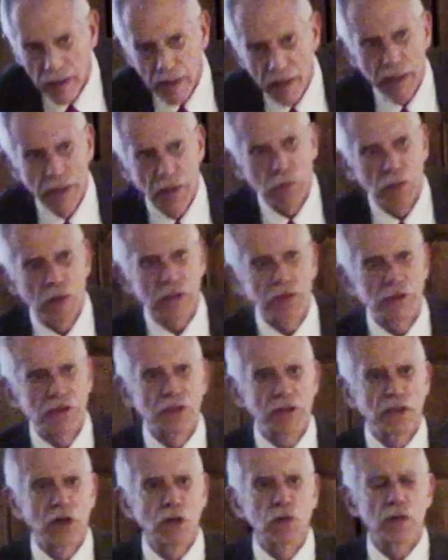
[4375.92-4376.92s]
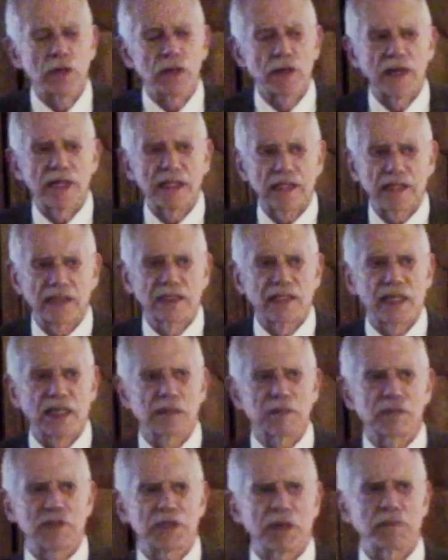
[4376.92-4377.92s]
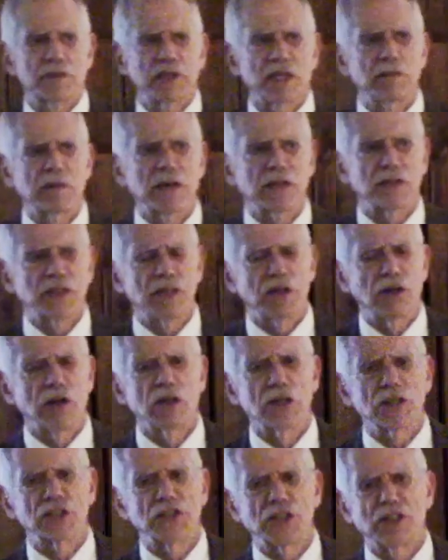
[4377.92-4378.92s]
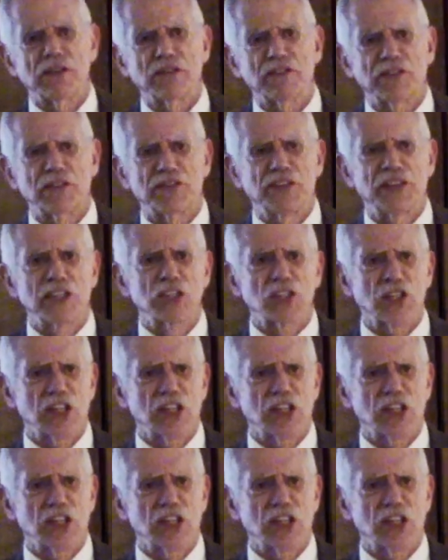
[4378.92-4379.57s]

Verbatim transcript: He wants to know whether I can tell him something about the origin of the Finnish